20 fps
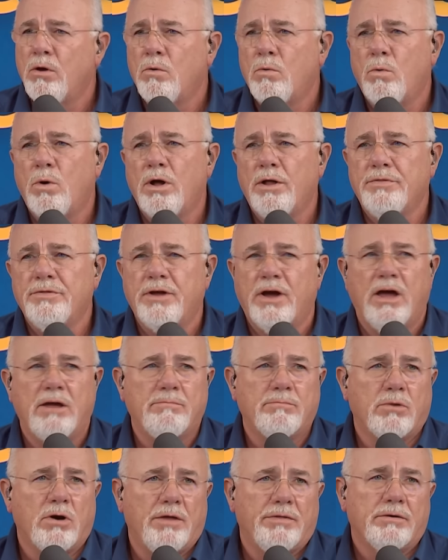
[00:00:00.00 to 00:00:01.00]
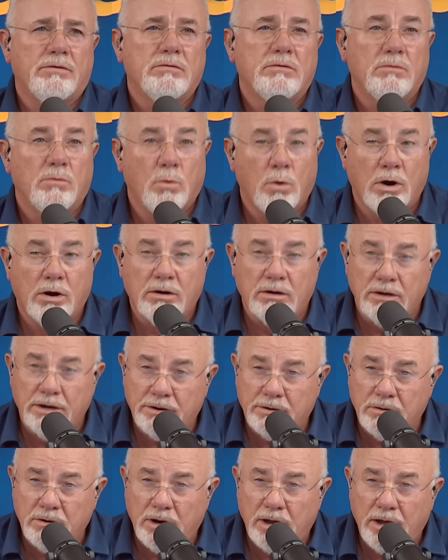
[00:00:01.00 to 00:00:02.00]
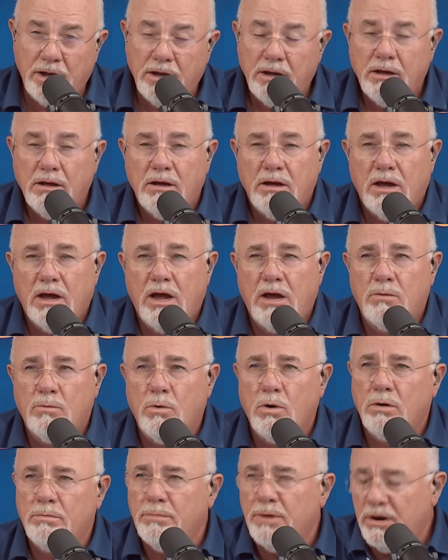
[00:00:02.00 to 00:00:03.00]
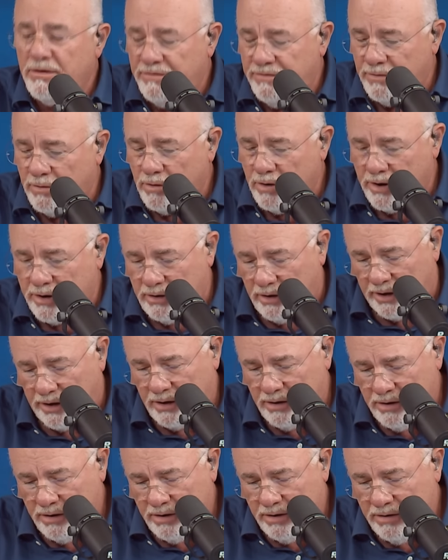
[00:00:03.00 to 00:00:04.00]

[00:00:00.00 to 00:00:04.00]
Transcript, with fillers: Well done, brother. Work literally and work metaphorically.